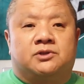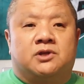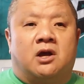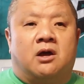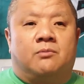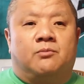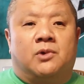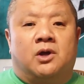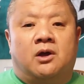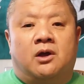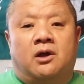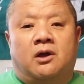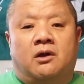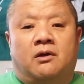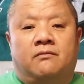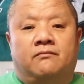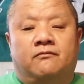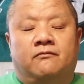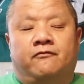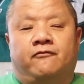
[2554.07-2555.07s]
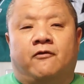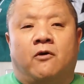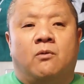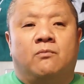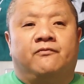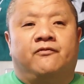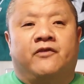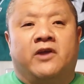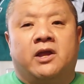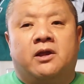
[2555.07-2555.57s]
some
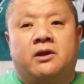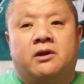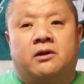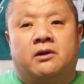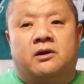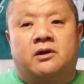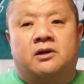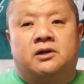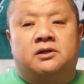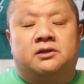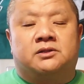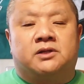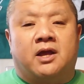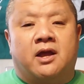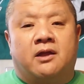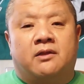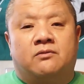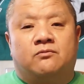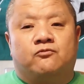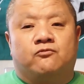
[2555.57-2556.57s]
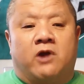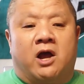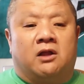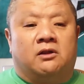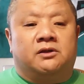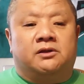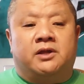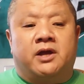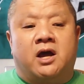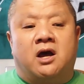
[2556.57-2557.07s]
foam fingers and
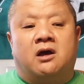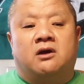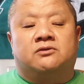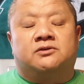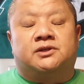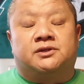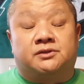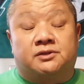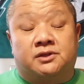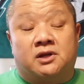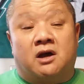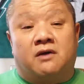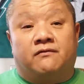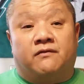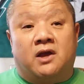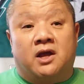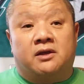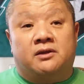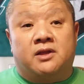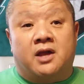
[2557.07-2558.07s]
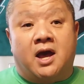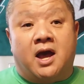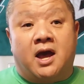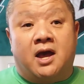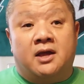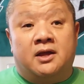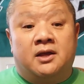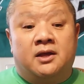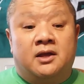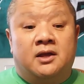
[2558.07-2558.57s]
rally towels and stuff like that.